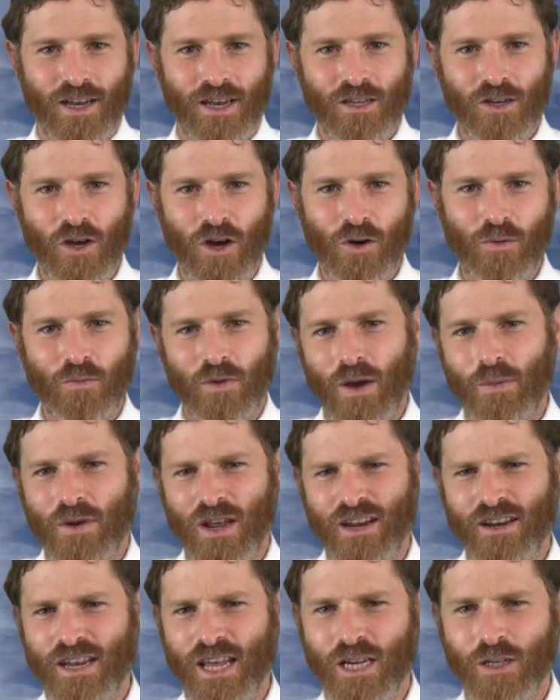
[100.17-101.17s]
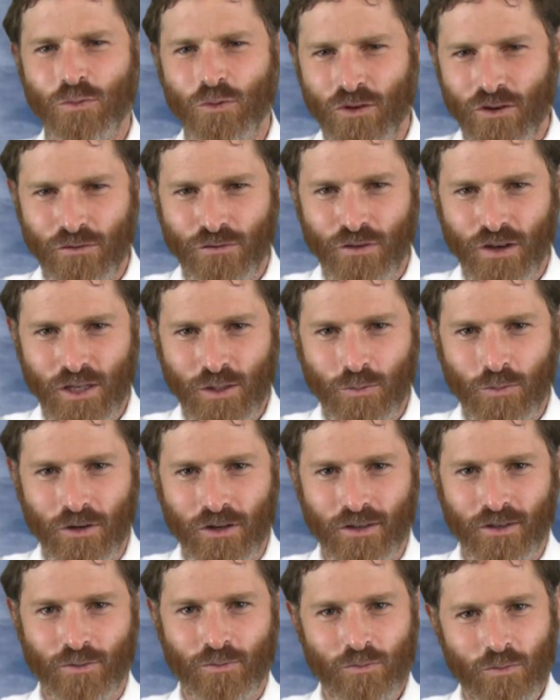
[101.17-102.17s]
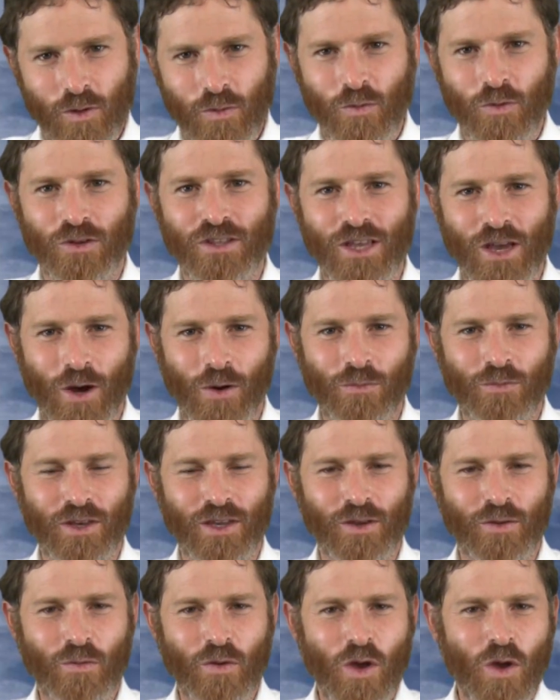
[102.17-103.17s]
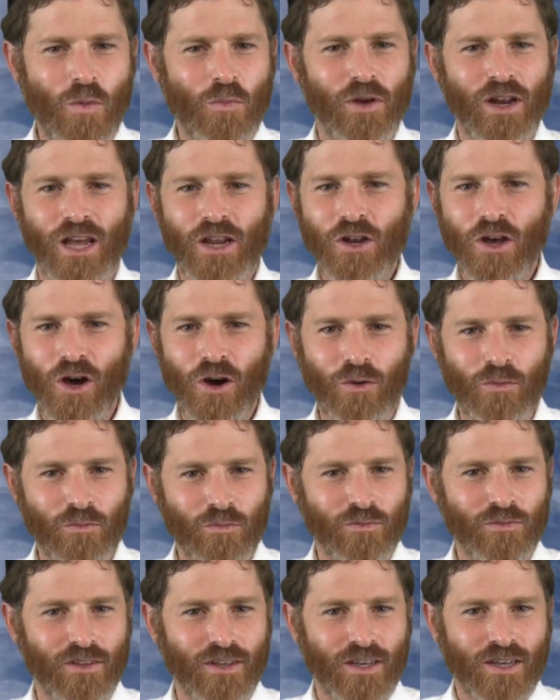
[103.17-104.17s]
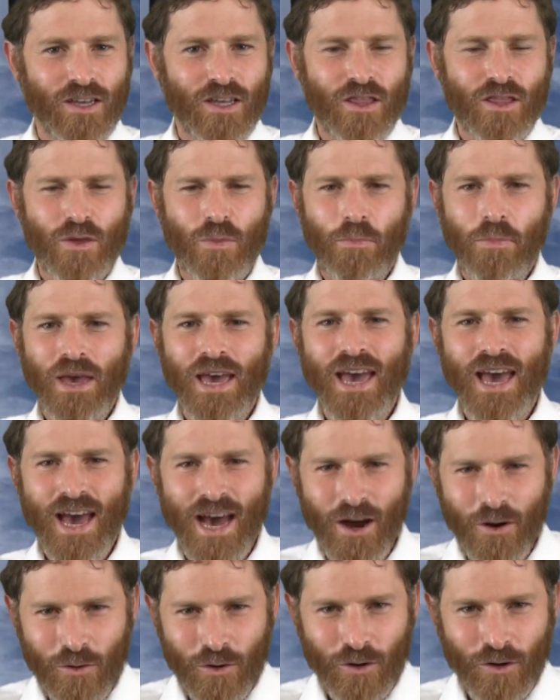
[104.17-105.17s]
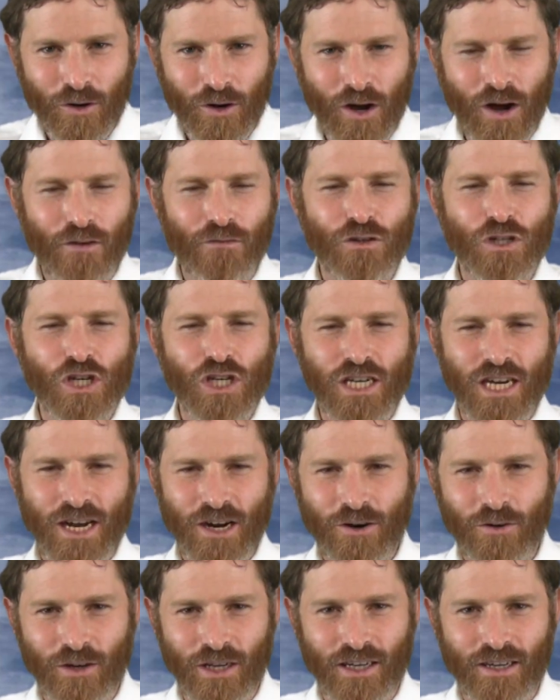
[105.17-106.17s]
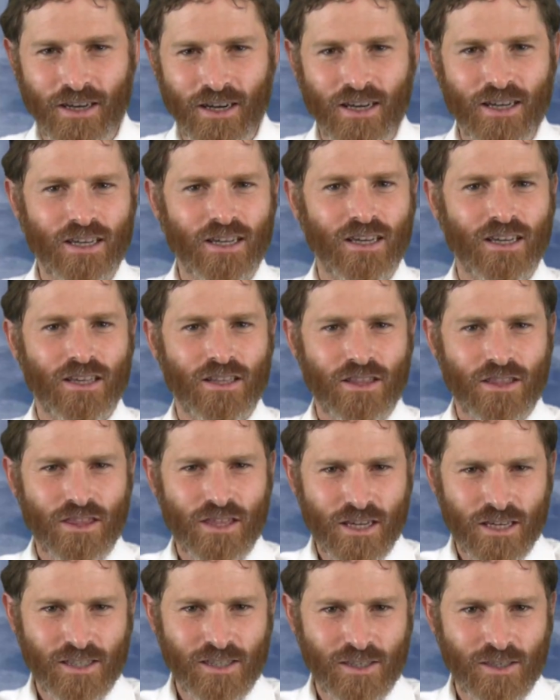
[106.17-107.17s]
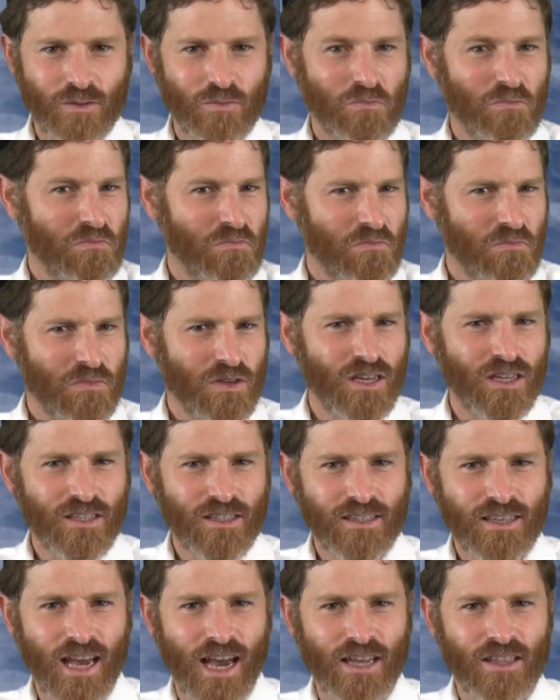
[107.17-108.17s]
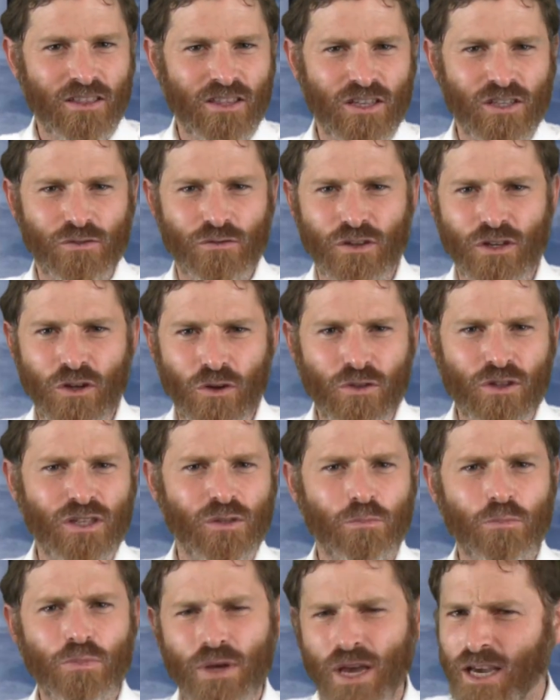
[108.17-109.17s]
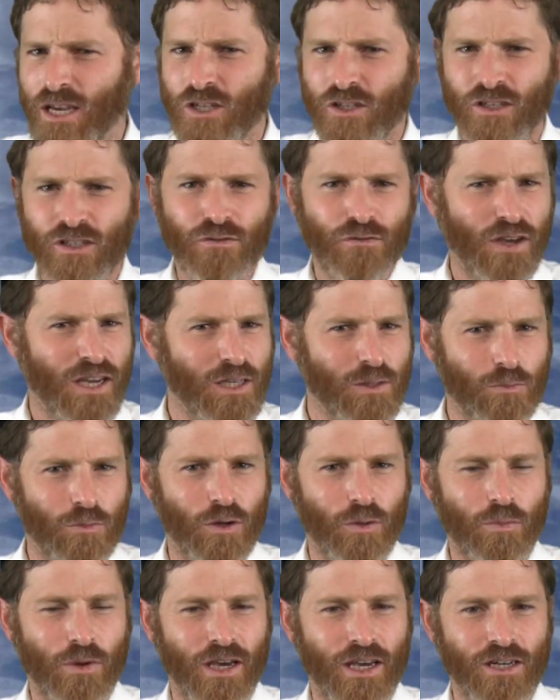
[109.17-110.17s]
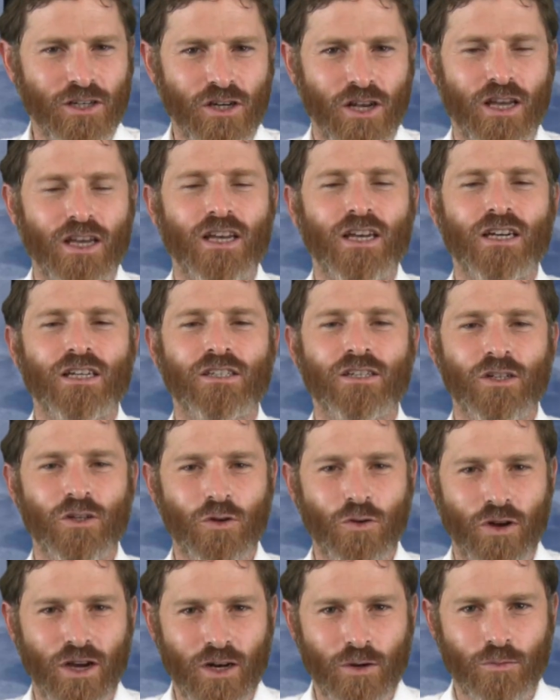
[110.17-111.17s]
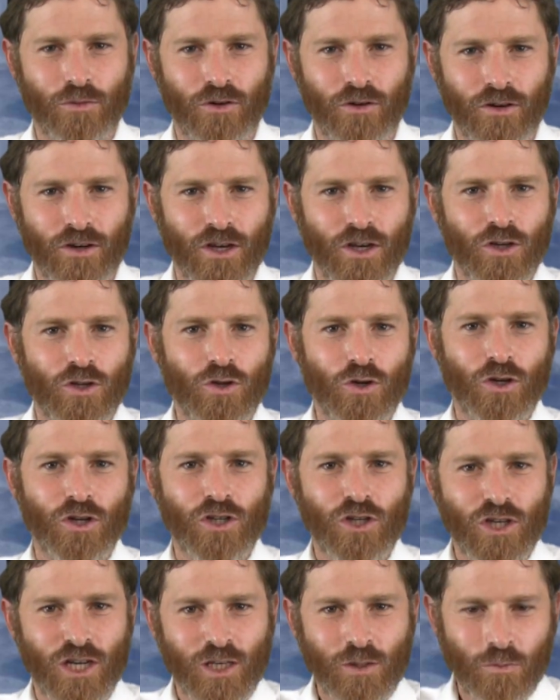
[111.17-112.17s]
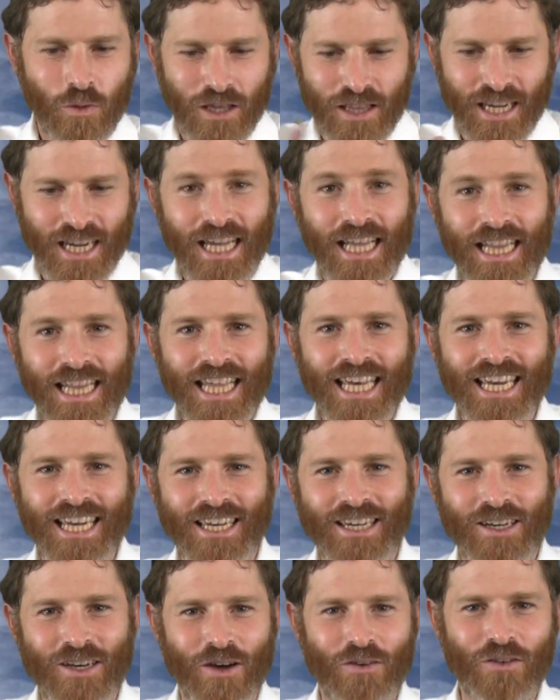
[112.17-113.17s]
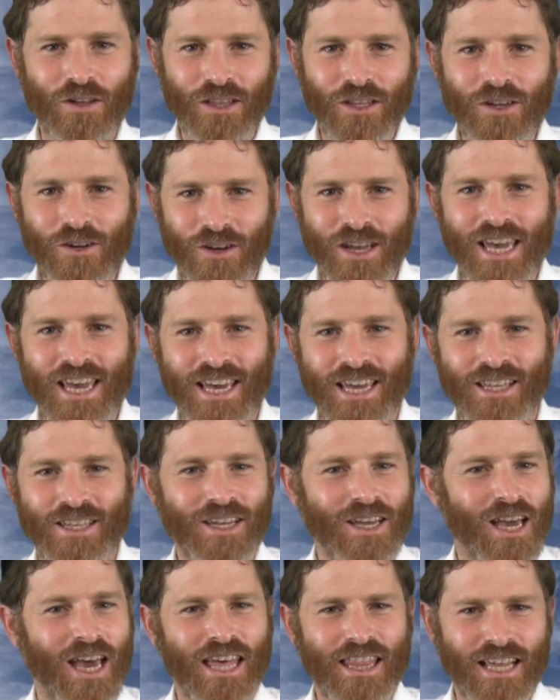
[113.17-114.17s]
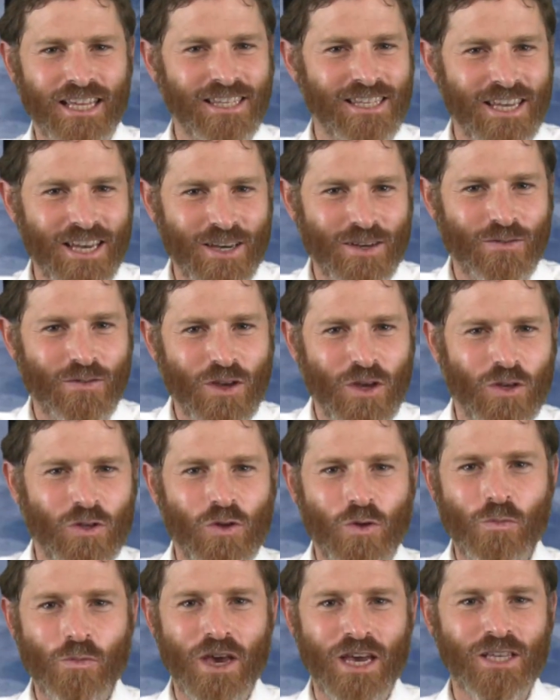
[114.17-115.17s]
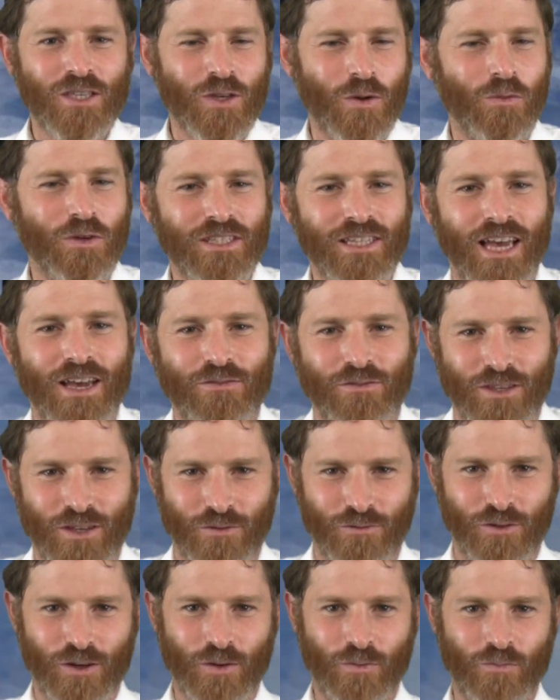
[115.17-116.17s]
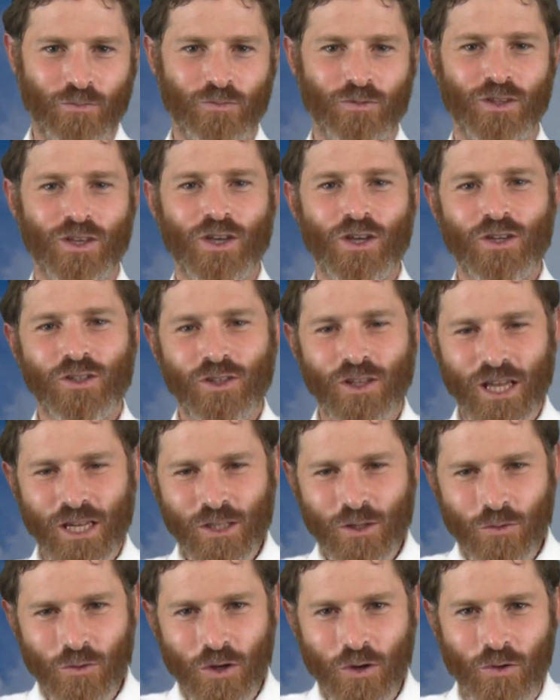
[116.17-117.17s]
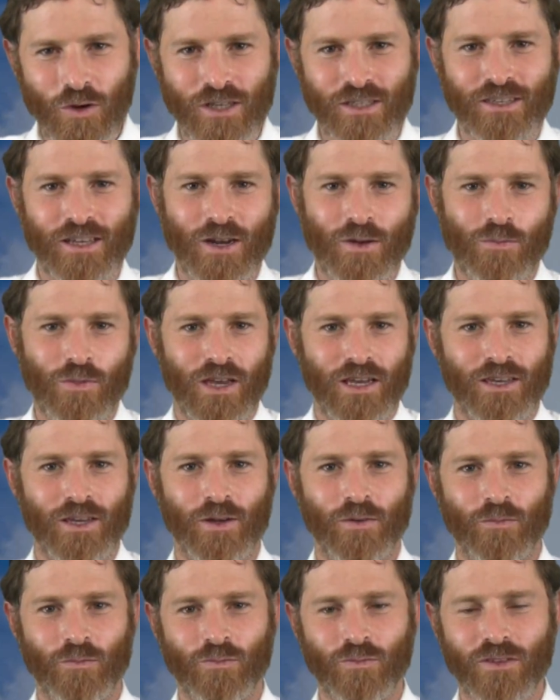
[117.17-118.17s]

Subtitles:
You know, I'm not an expert on Facebook. Maybe one day I'll be. But I know the power of sharing this insight, this video, this page, this Facebook page is incredible. You could just, by the click of a little hand, and that's it, you made someone's life different. So that's a request that I'm making.